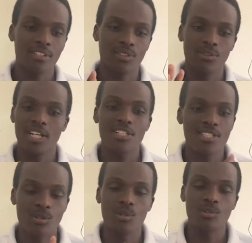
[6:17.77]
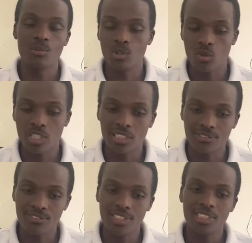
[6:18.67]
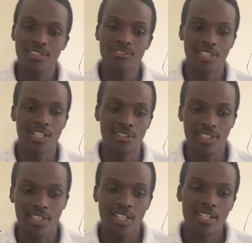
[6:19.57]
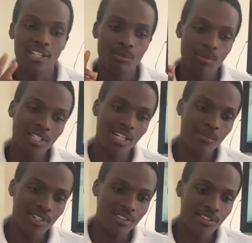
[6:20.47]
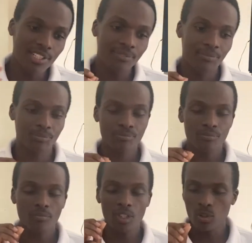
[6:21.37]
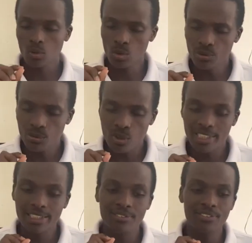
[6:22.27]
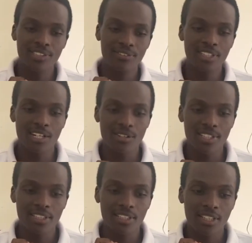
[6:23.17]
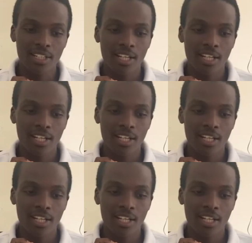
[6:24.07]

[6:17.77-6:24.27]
So that's not good quality fish fingering. Then point number 3, good quality fish fingering